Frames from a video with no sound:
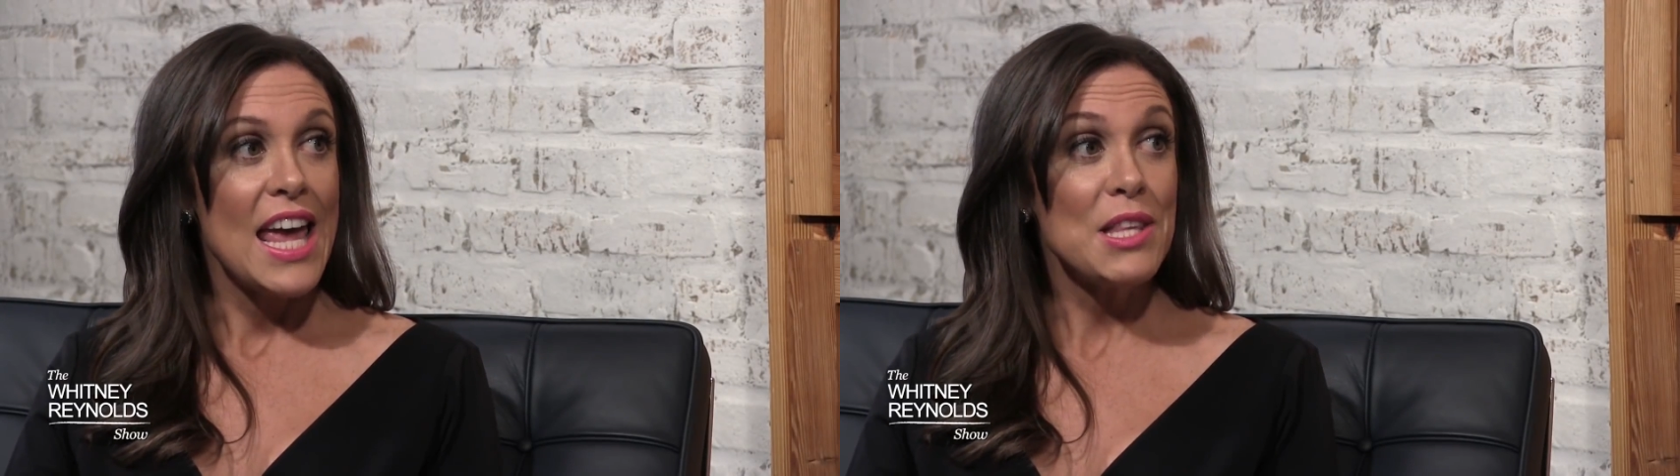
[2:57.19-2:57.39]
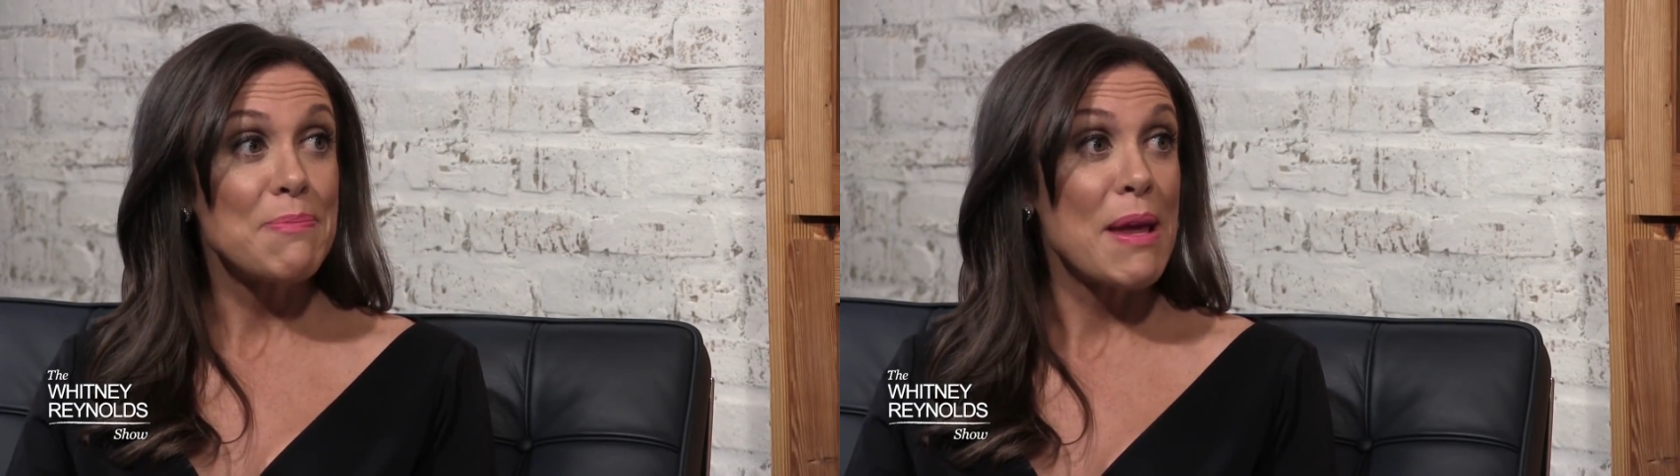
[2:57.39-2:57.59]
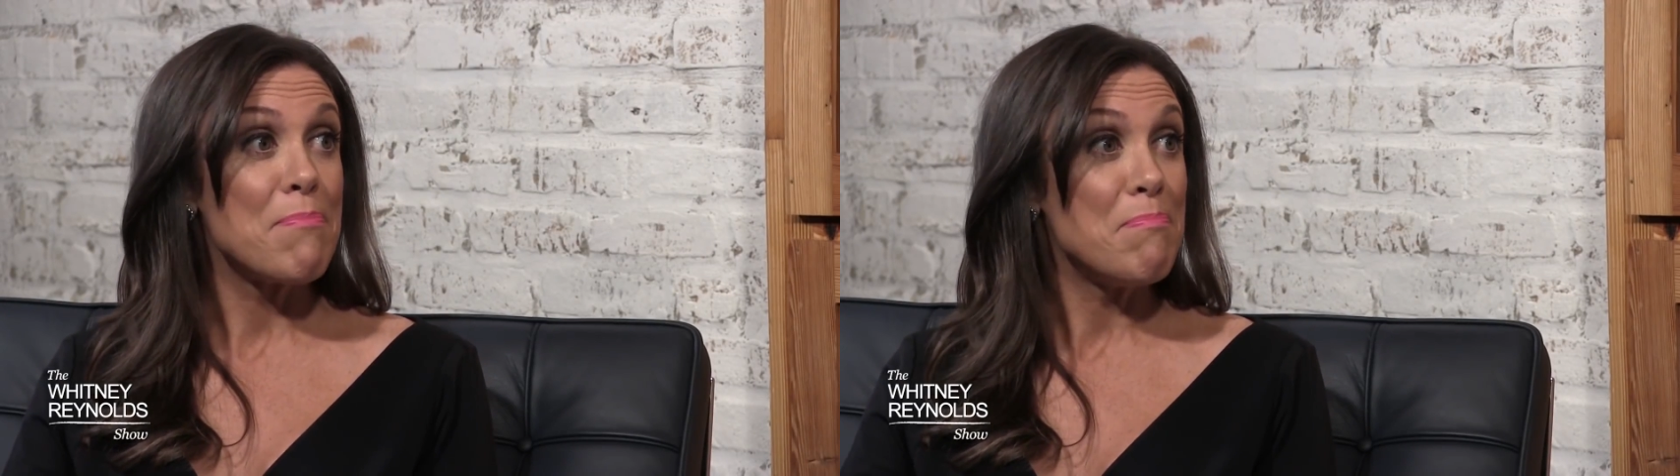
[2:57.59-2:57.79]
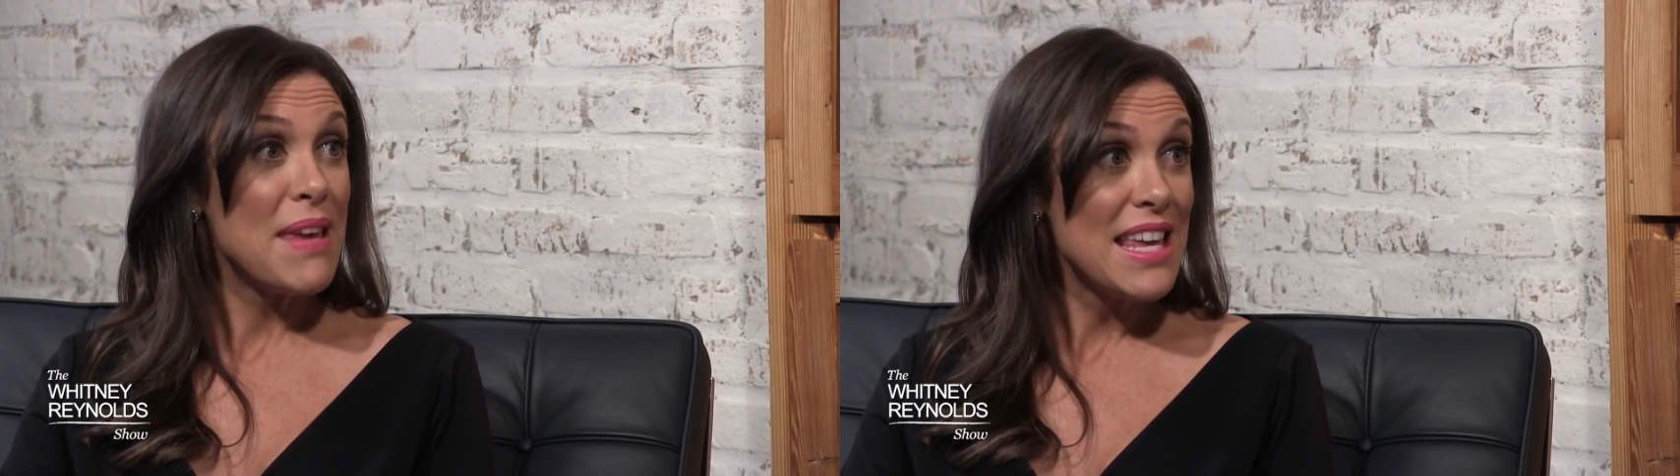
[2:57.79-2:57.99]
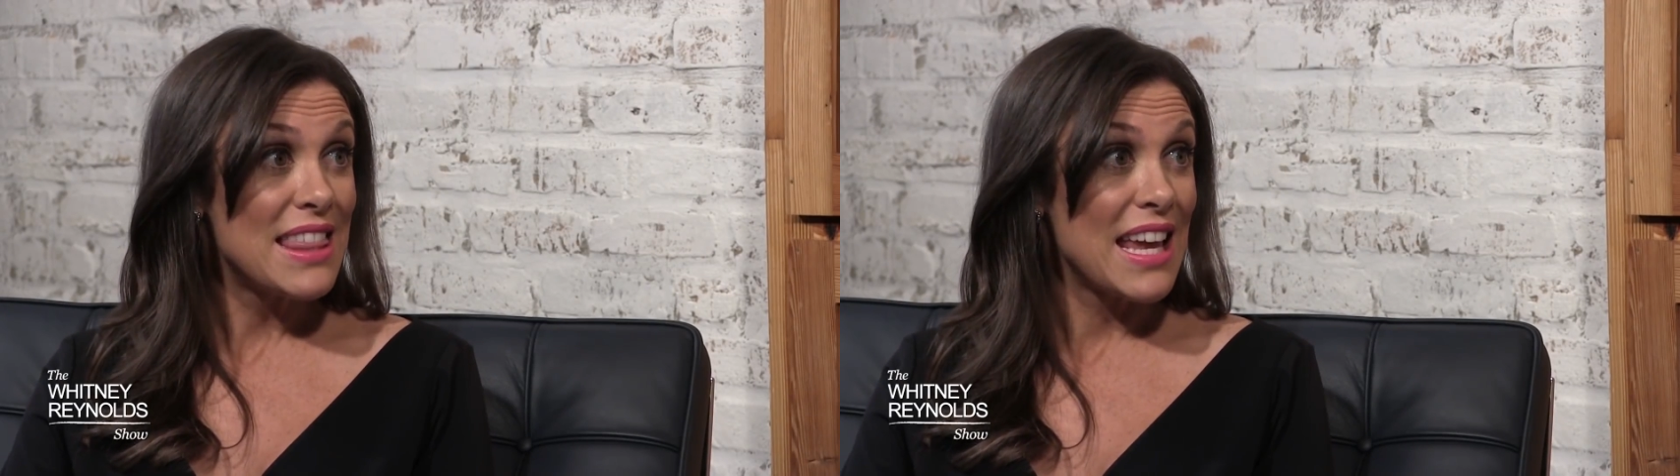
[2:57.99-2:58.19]
it's made
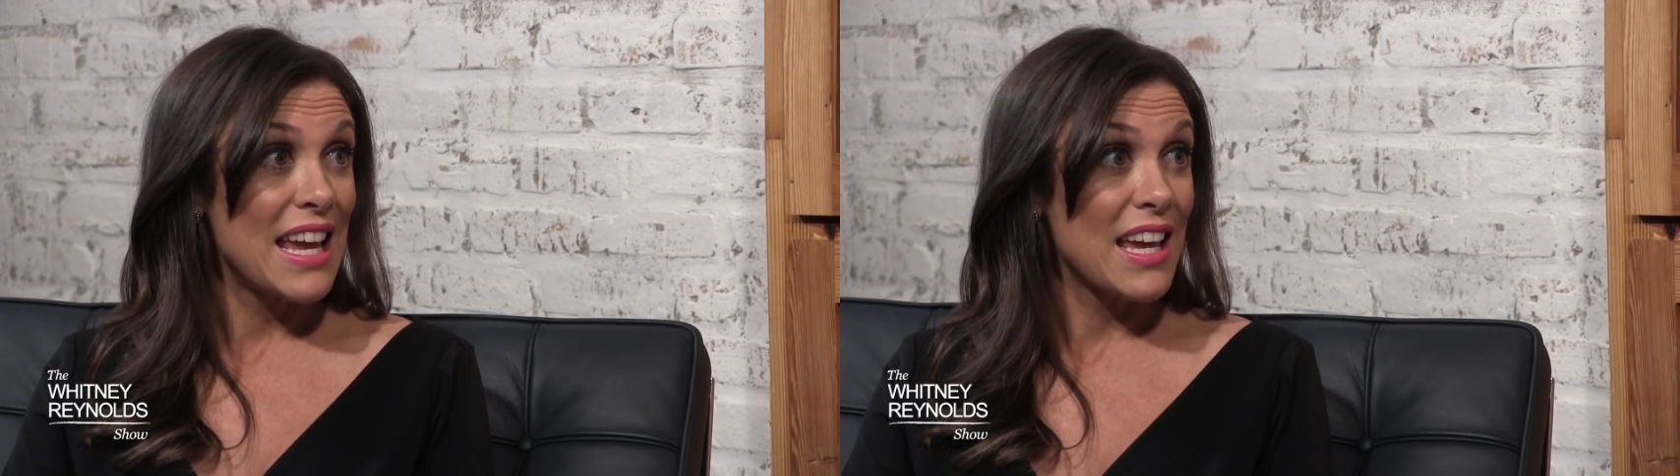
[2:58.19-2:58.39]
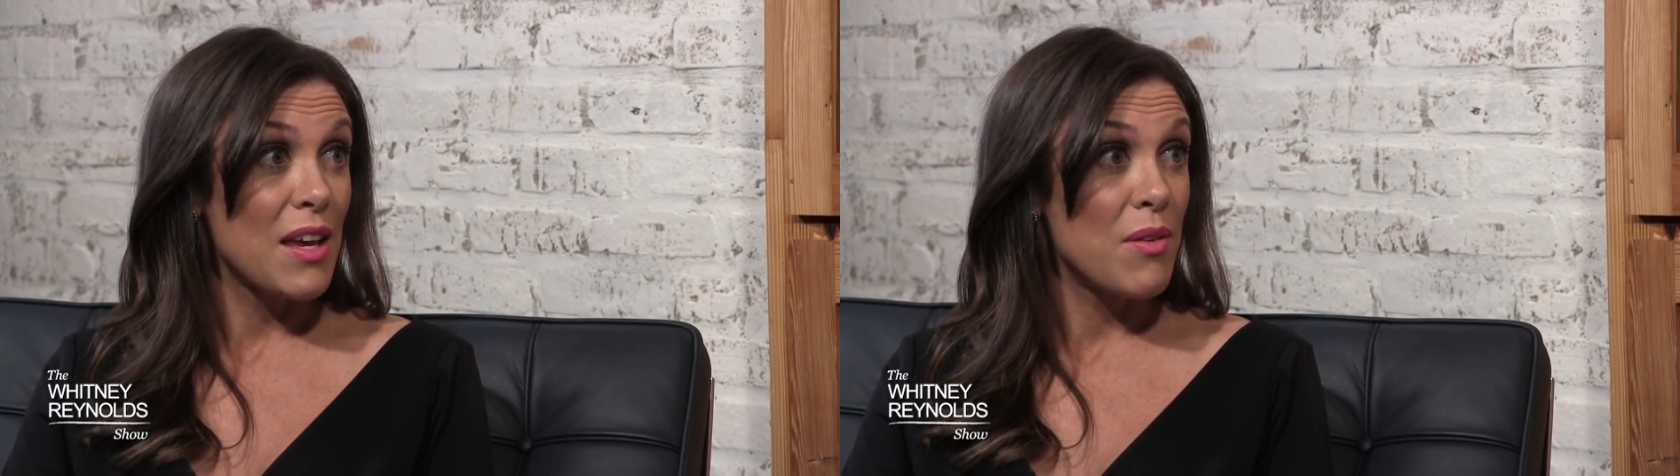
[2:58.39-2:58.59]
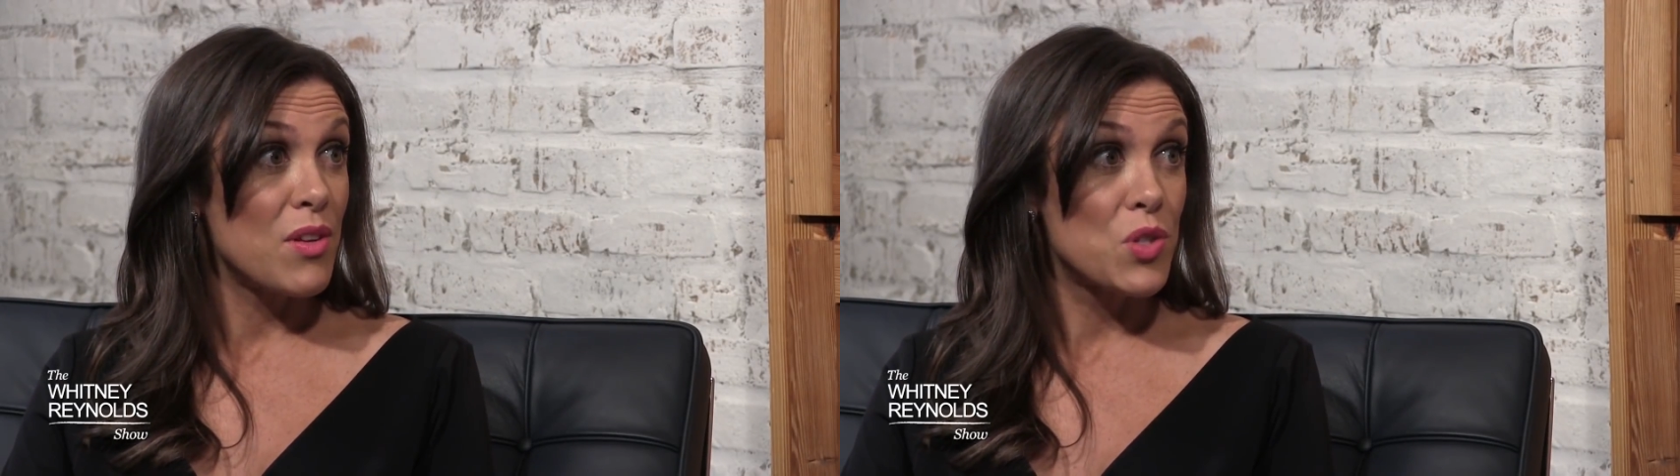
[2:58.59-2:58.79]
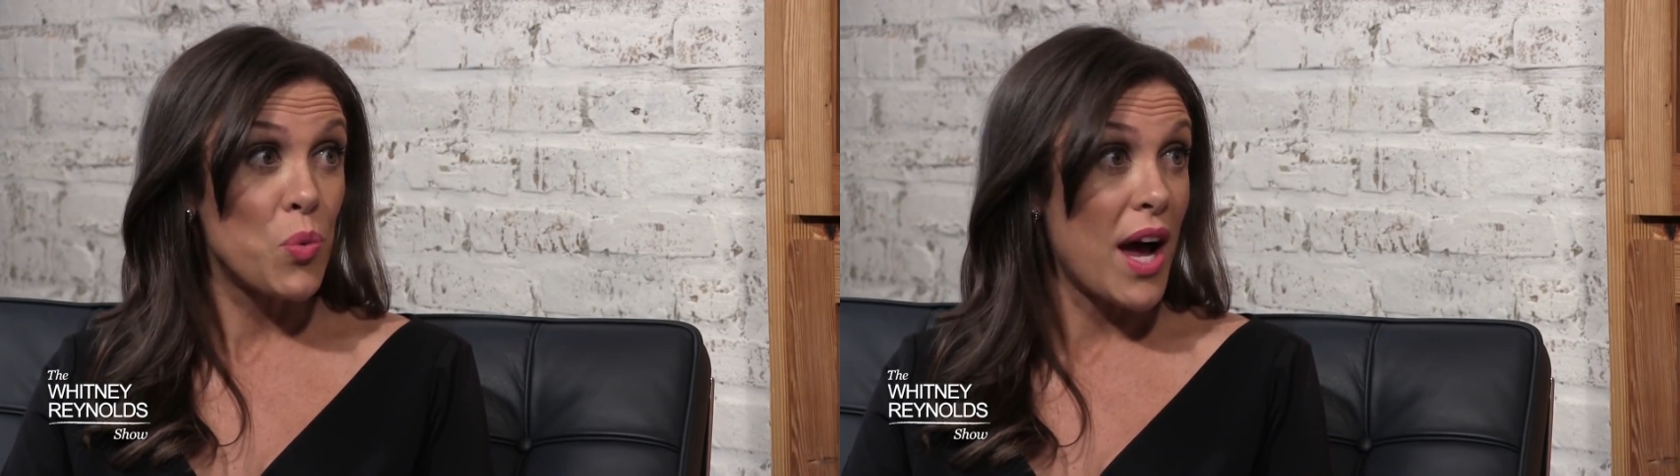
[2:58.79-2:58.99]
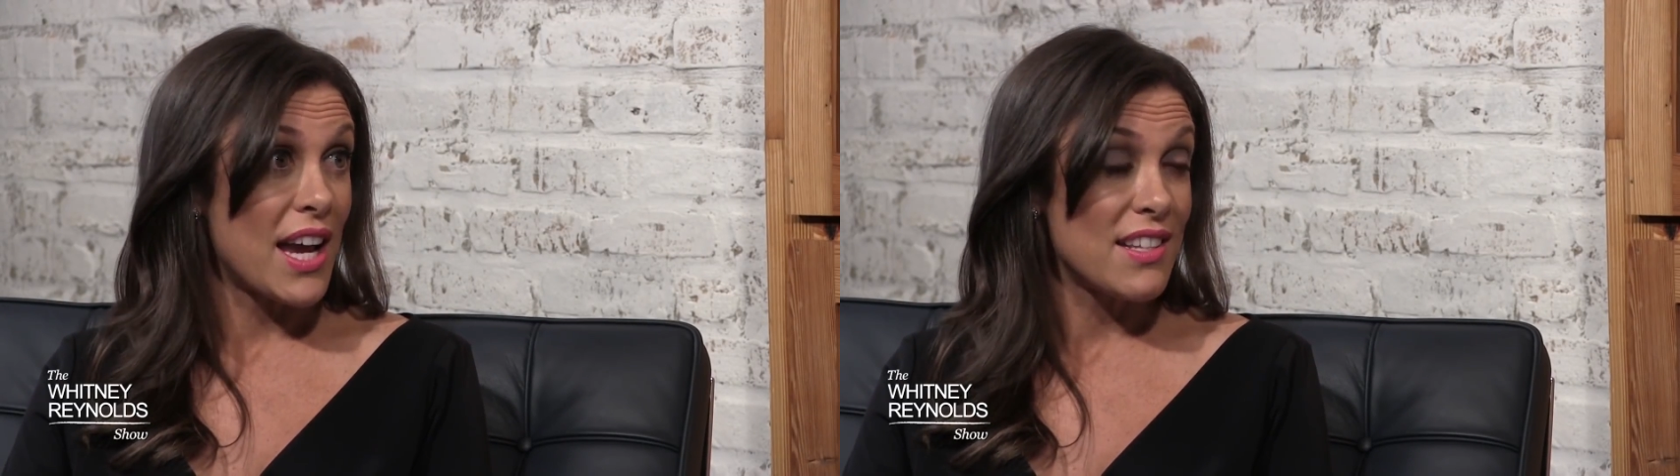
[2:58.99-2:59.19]
me think
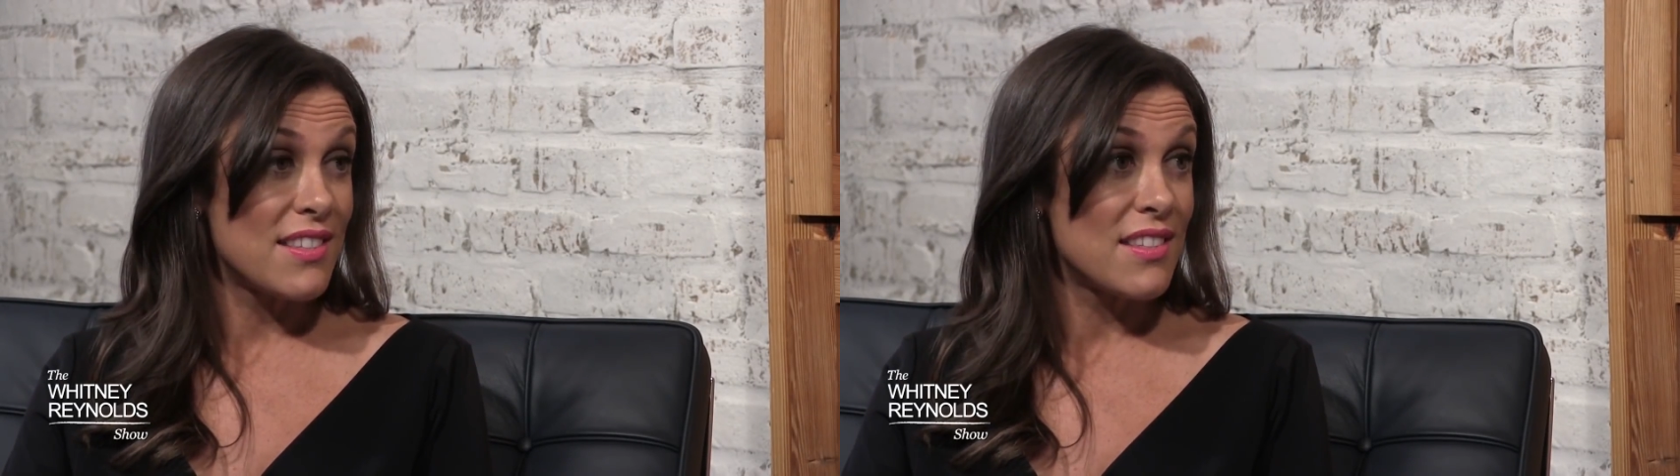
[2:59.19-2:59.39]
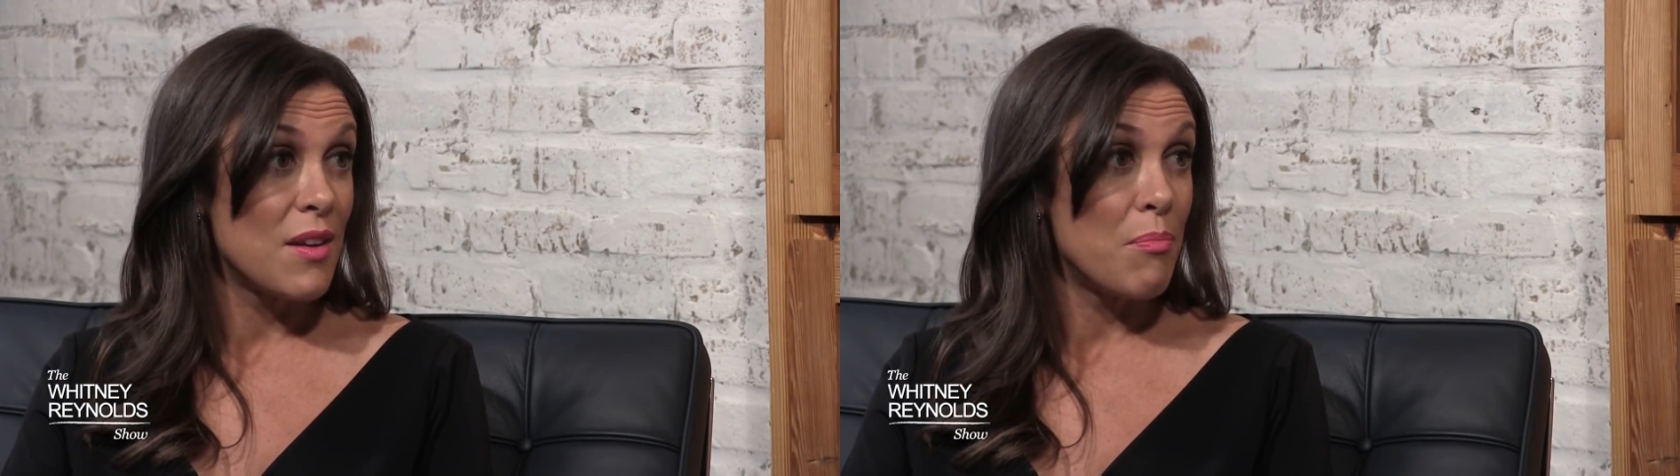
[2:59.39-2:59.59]
twice